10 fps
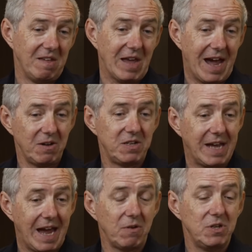How
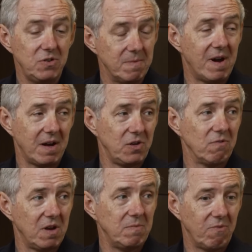can you demark
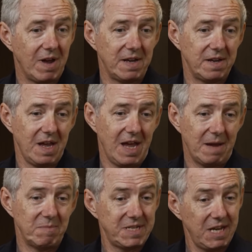your own brand?
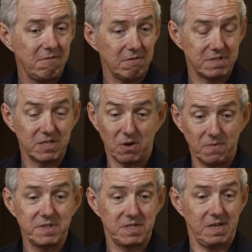And materials is
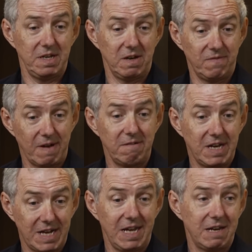obviously a very
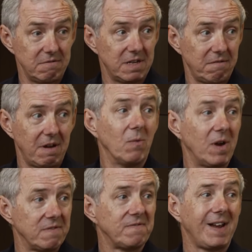clear and direct
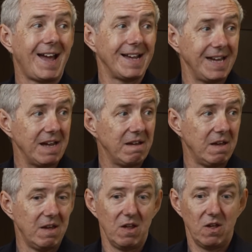way of flagging
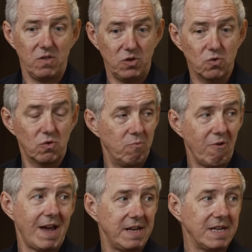your
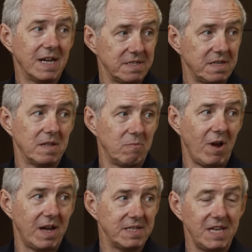brand against other
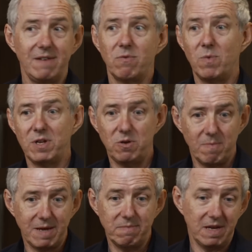brands, even when you
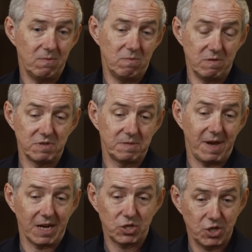may be, with
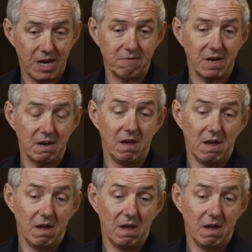respect, sharing